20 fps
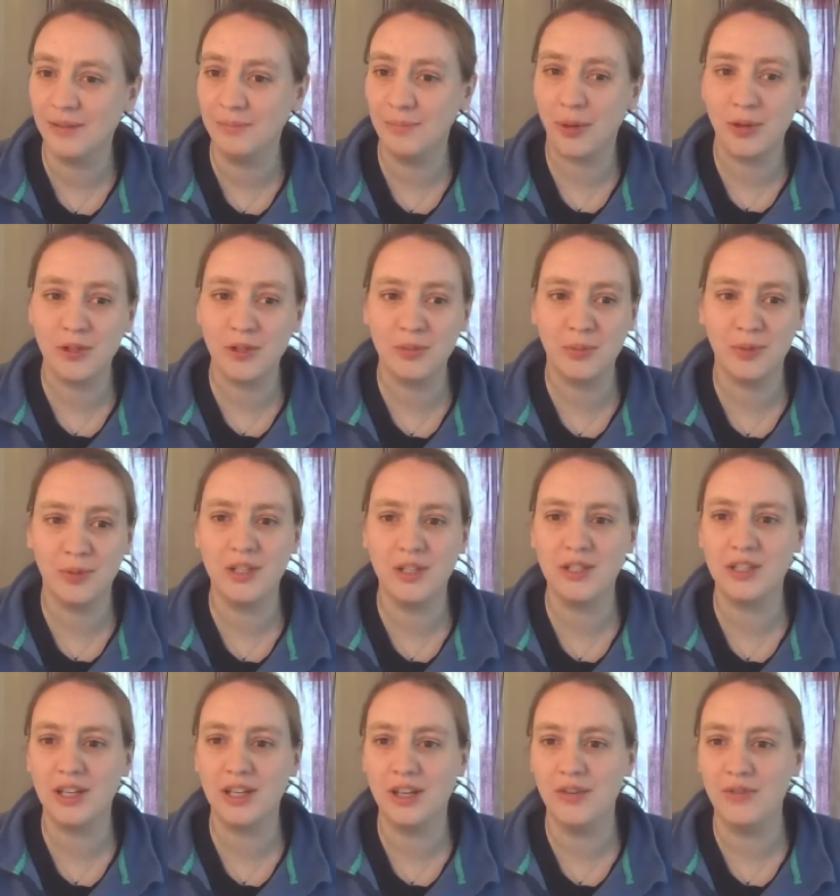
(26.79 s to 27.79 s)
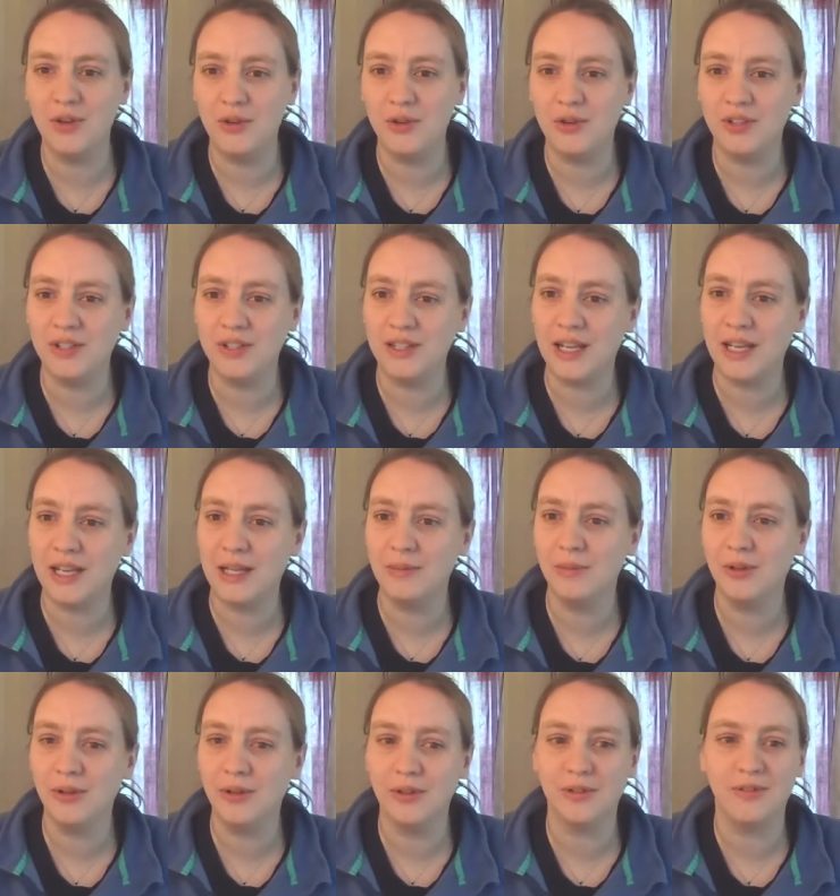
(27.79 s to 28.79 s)
Bonus points if you can
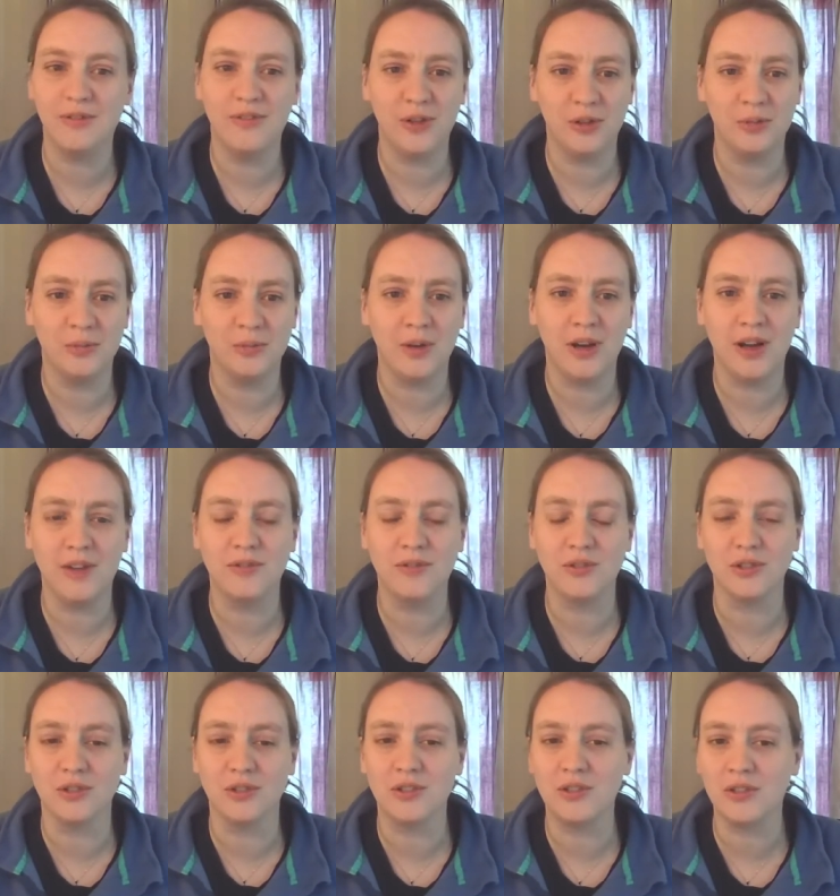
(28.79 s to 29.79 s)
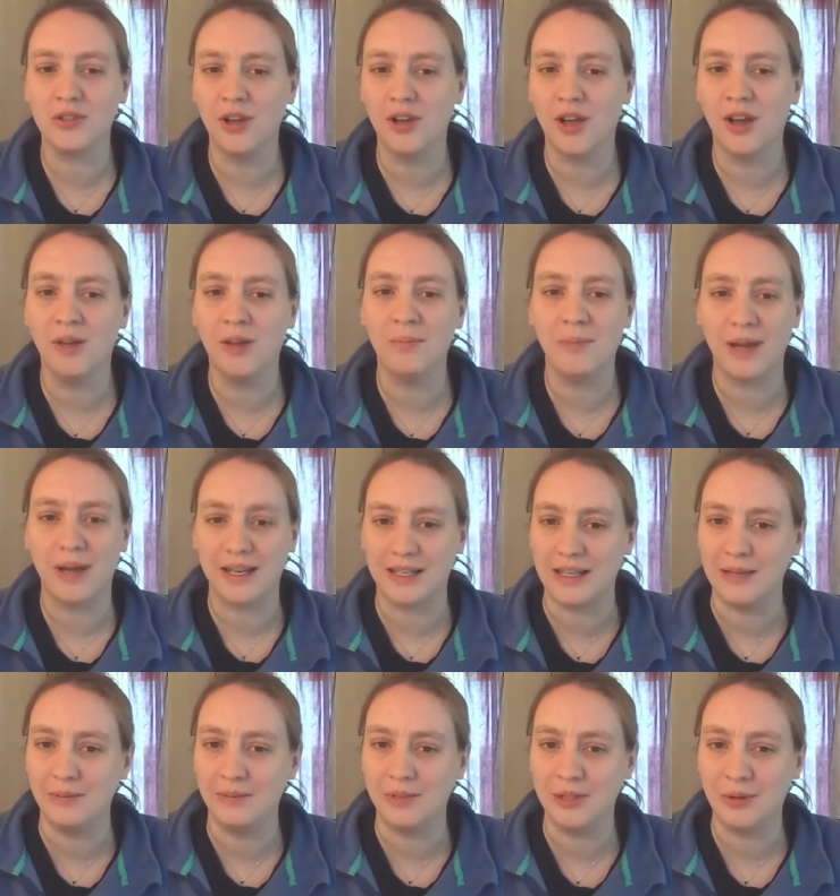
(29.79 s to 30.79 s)
name the film I've just uh,
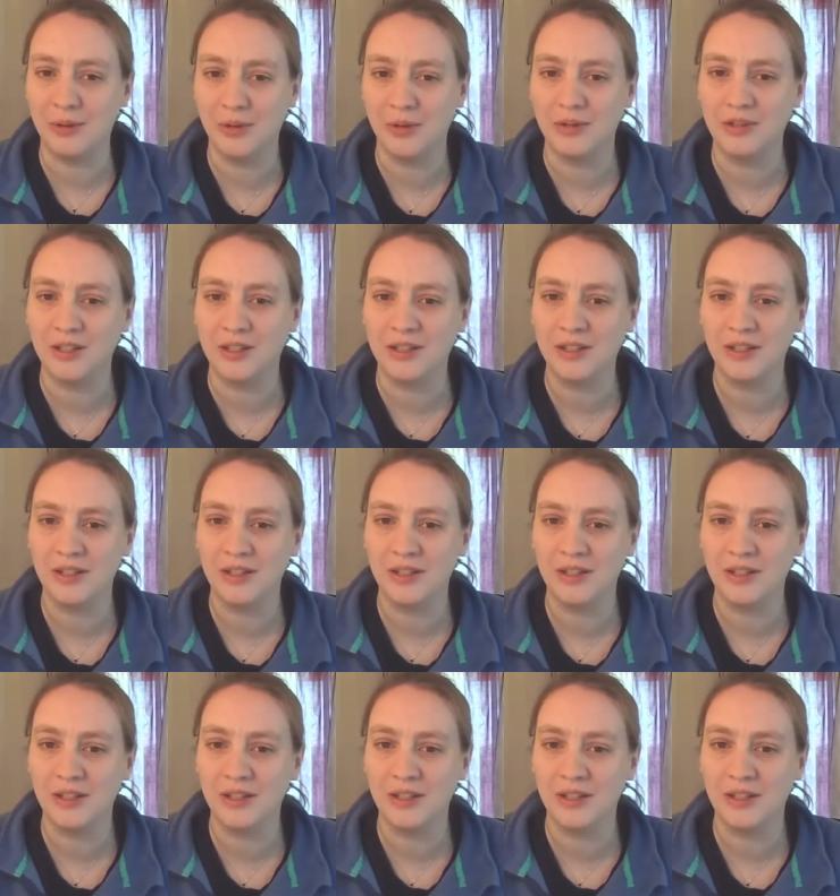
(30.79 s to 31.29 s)
badly misquoted.